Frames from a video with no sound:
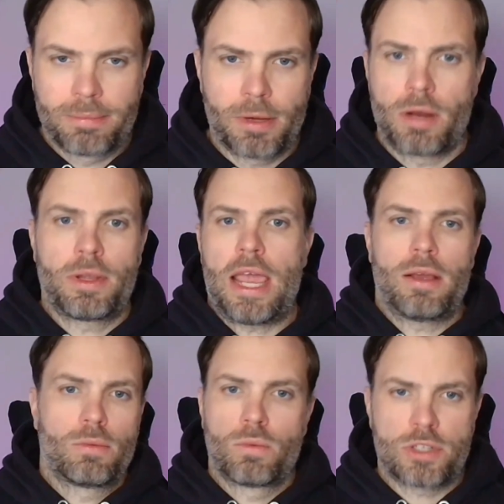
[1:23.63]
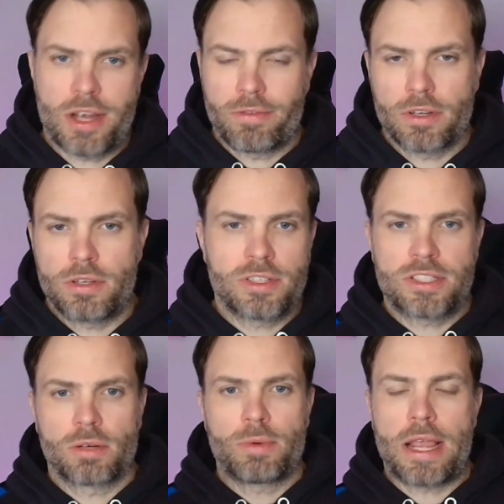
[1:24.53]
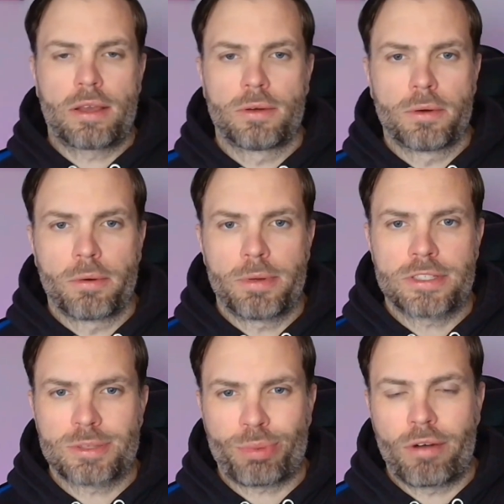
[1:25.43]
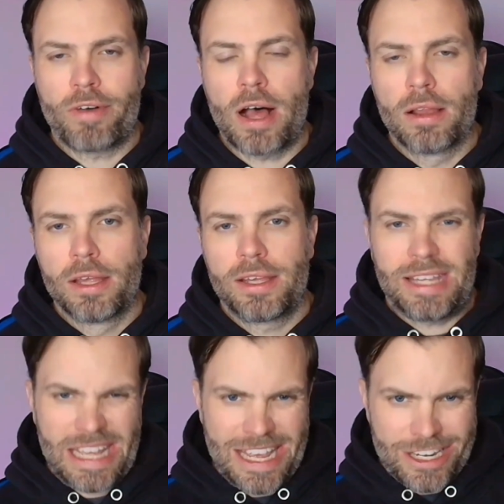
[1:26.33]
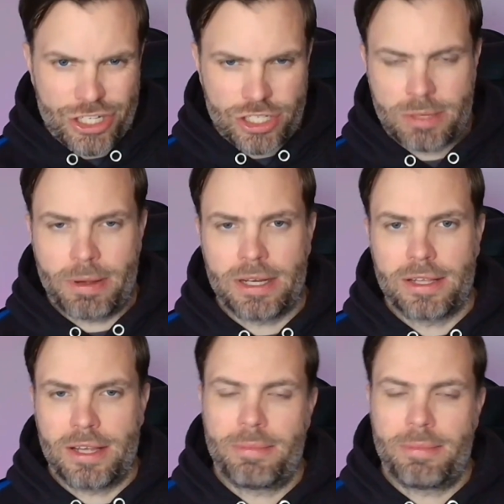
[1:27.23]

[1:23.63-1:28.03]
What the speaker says: But okay, whichever. You could still rank a Google business profile ish, depending on the.